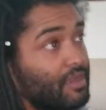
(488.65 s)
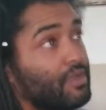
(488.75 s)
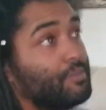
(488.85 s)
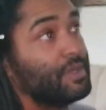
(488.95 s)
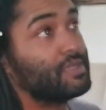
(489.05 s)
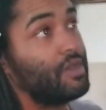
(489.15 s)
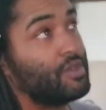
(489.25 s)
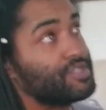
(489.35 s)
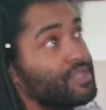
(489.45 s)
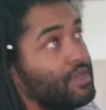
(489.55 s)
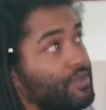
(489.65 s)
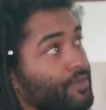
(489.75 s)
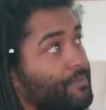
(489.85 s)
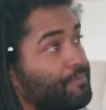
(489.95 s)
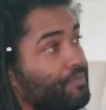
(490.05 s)
You know, but
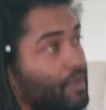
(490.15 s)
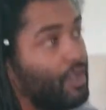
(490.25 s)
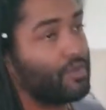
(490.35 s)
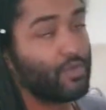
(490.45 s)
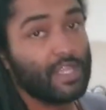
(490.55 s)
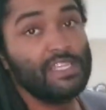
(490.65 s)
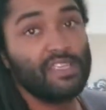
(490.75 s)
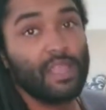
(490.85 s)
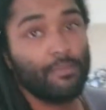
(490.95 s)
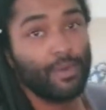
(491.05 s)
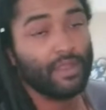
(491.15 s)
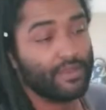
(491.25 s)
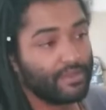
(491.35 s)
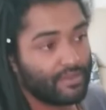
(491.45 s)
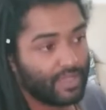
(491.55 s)
also, on releasing that
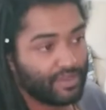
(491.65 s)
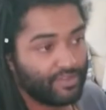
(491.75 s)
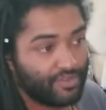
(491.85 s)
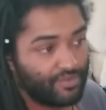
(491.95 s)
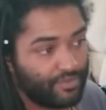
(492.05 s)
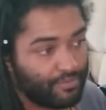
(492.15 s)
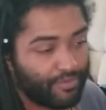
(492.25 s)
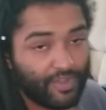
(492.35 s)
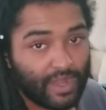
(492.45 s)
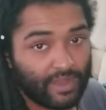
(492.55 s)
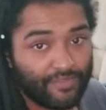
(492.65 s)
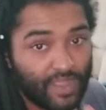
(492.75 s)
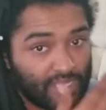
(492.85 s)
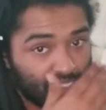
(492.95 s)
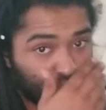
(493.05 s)
button can provide an
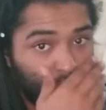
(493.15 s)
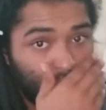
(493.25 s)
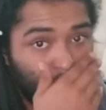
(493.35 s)
effect as well.